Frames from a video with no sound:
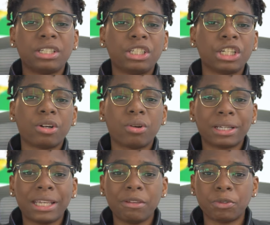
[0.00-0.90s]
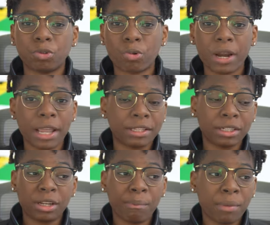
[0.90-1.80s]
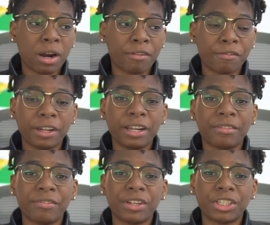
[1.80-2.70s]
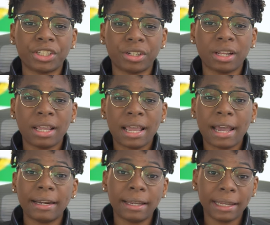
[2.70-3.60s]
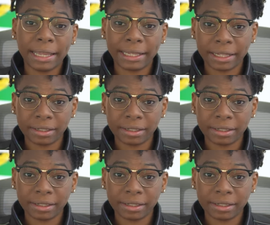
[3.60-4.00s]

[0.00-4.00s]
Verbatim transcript: in general keeps raising the bar for innovation and I like